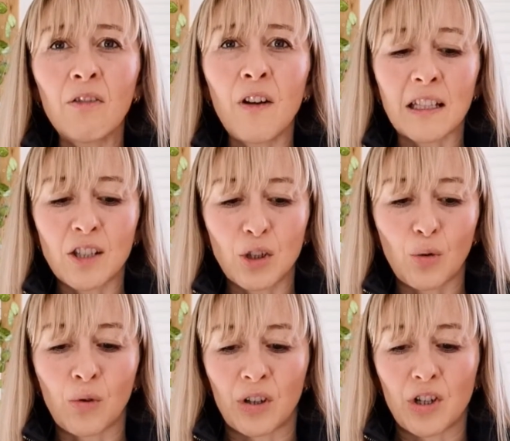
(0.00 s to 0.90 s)
fat
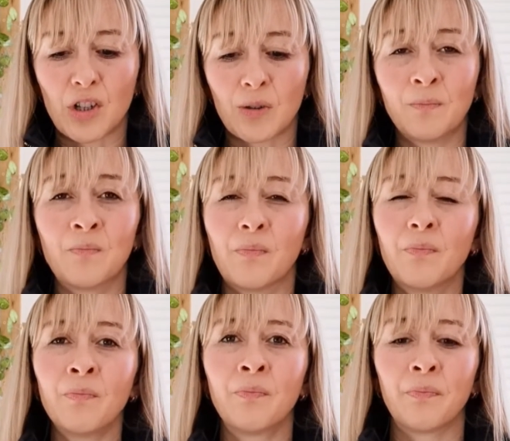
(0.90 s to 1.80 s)
storage.
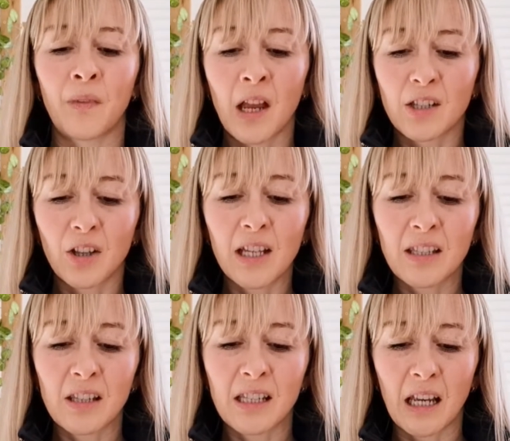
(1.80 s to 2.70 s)
So that's
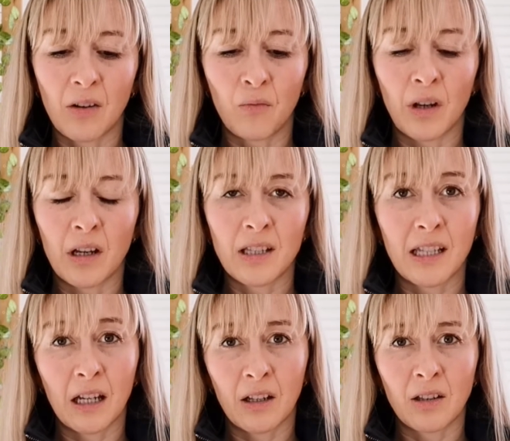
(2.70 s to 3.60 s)
the
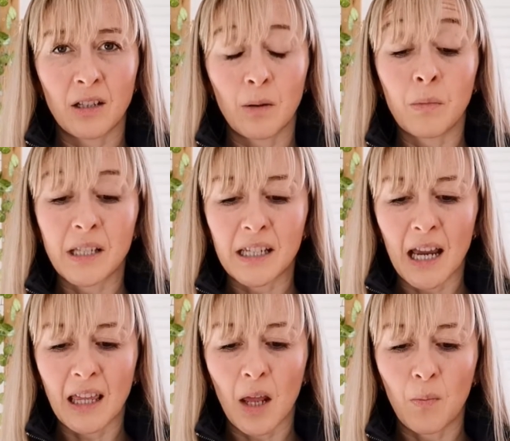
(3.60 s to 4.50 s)
second
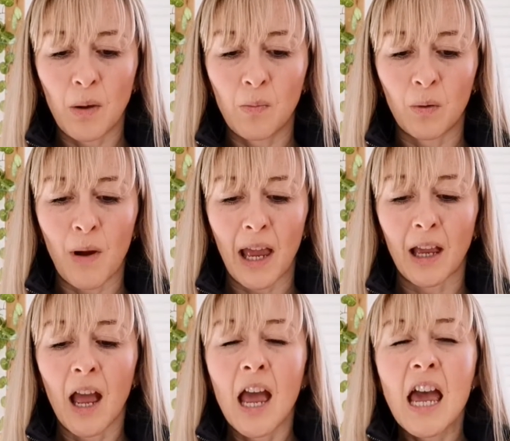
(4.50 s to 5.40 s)
mistake that people make.
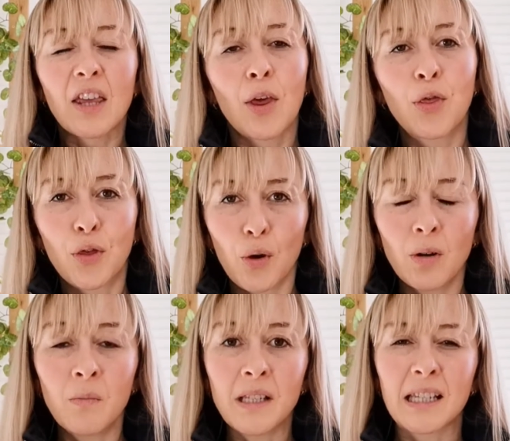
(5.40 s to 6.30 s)
The third
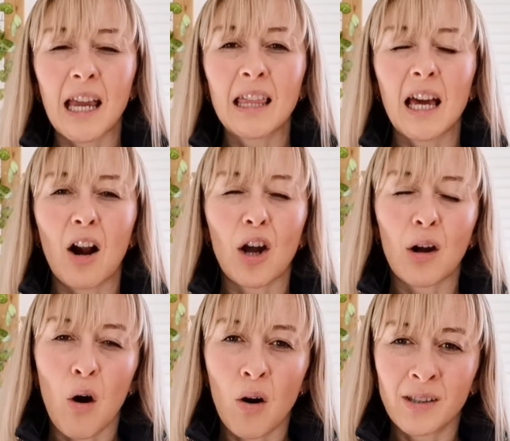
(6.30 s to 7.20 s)
mistake that I
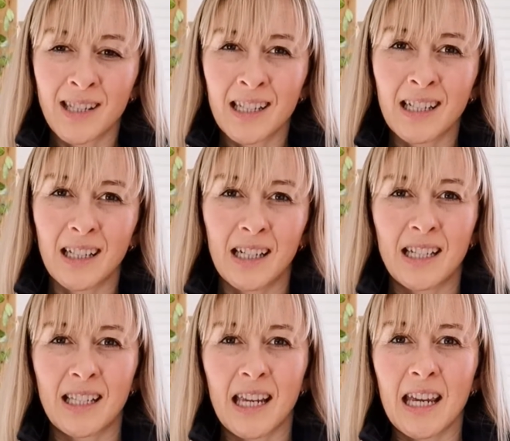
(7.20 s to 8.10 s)
constantly
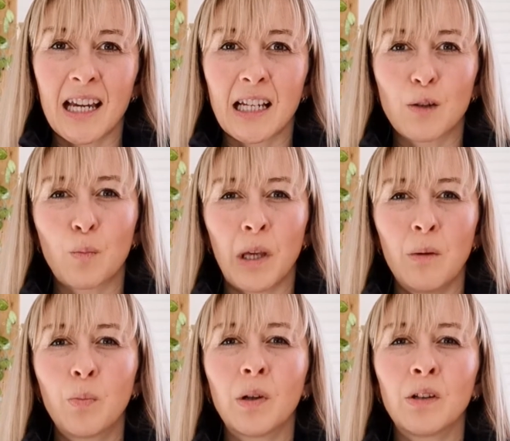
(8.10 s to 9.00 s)
see is
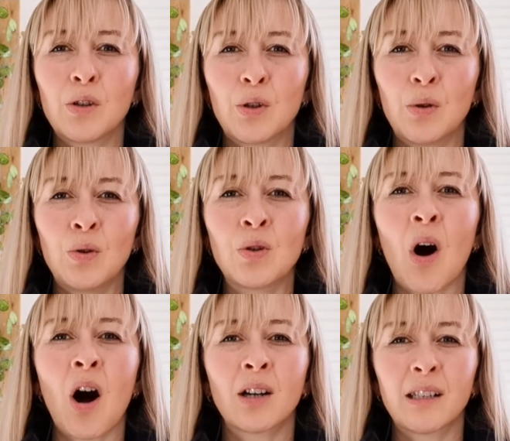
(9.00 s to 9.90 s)
people do
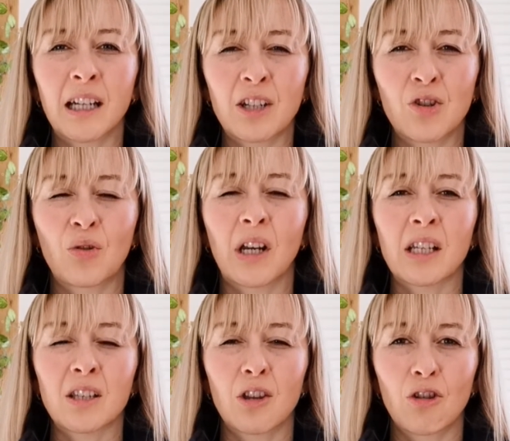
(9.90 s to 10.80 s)
not
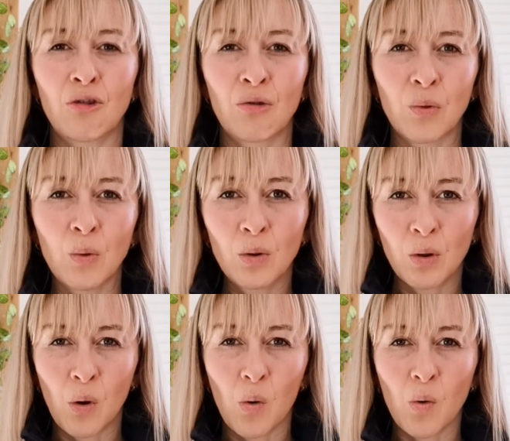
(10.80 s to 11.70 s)
address the root
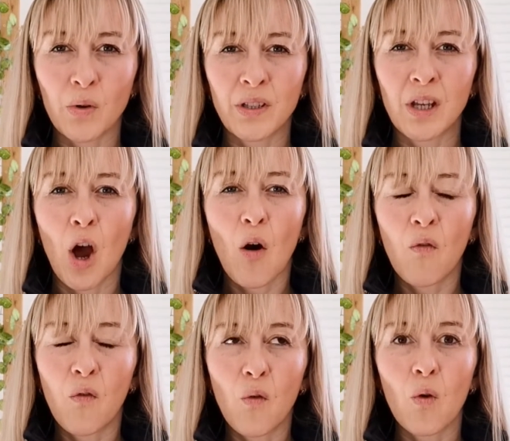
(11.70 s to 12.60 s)
cause
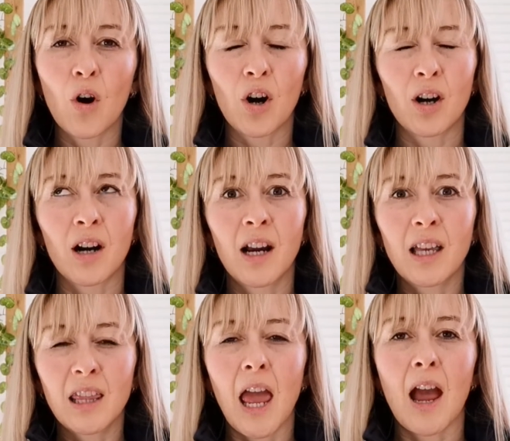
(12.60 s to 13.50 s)
for
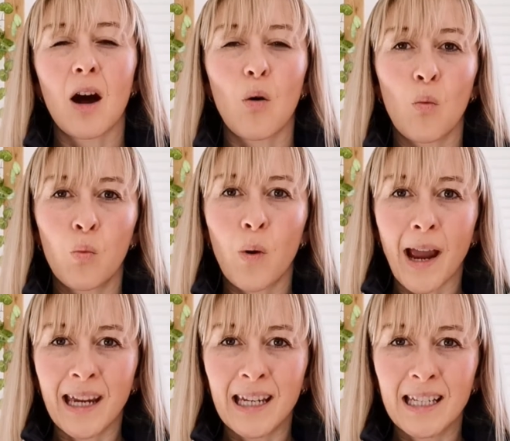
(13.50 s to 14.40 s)
their
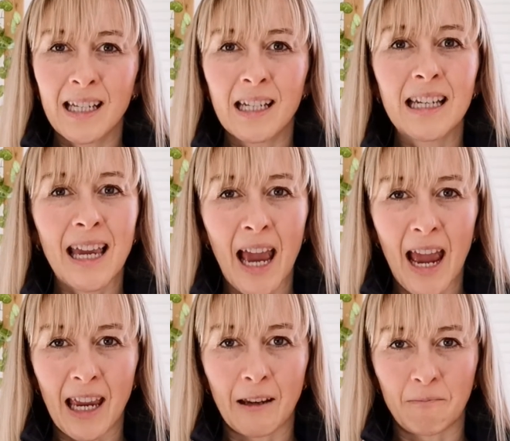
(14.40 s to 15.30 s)
weight
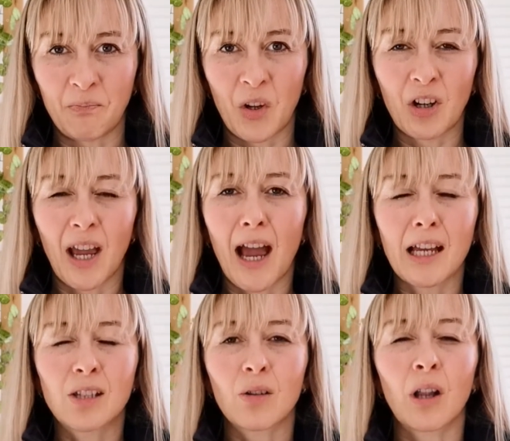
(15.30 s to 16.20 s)
gain. Okay,
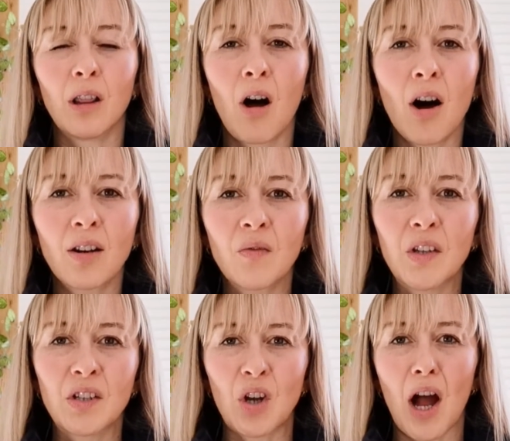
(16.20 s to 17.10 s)
so a lot of
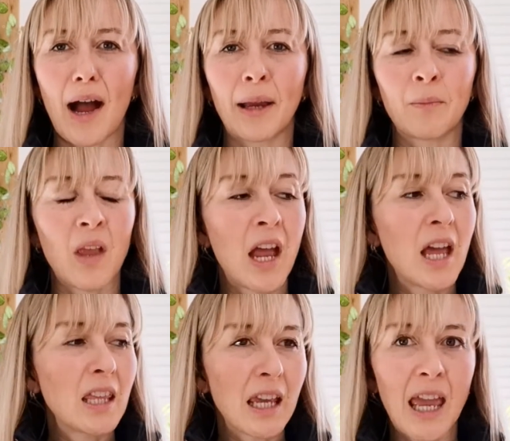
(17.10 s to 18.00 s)
the time
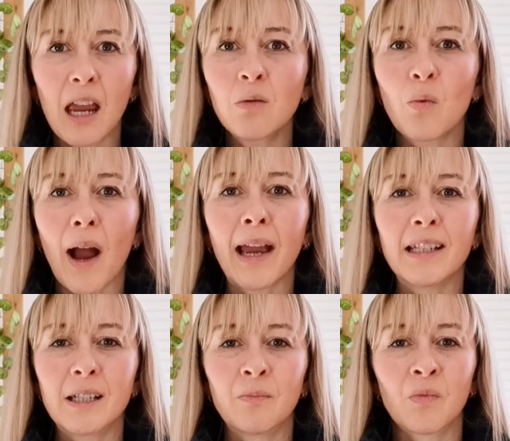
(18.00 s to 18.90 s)
they gain
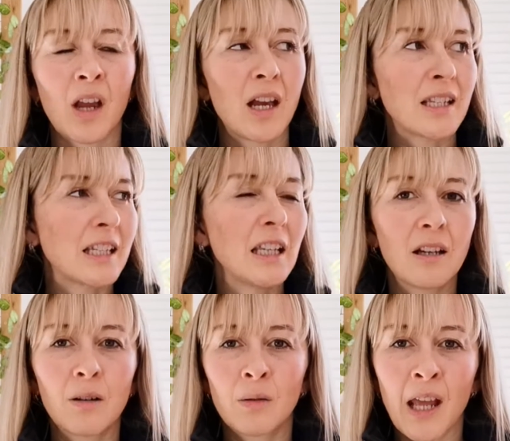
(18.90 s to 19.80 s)
weight, see
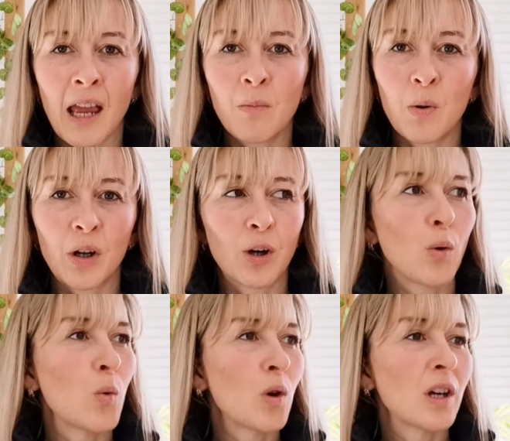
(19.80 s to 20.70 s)
the neighbor
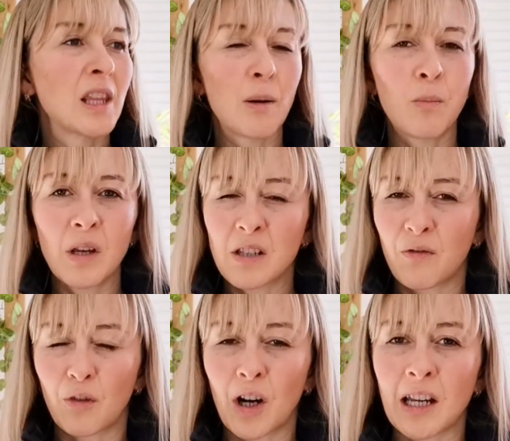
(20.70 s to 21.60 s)
or their best
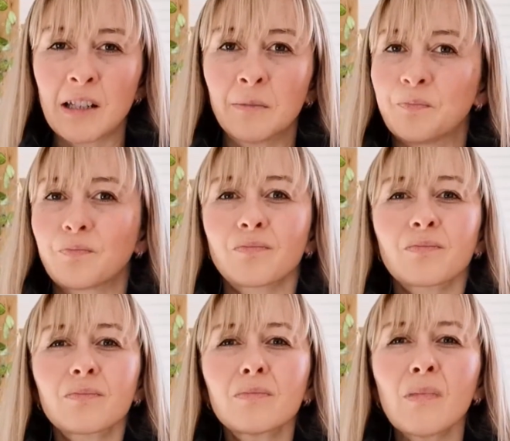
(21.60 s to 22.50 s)
friend
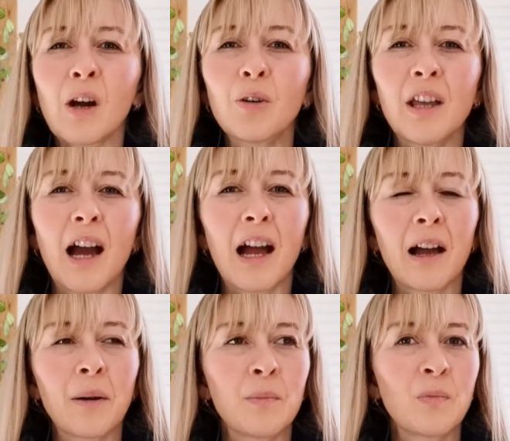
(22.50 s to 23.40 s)
or
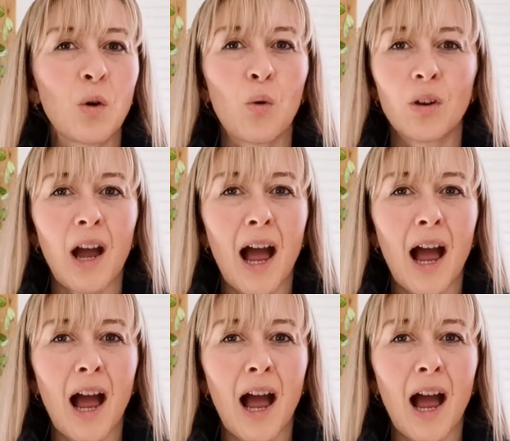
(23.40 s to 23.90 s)
the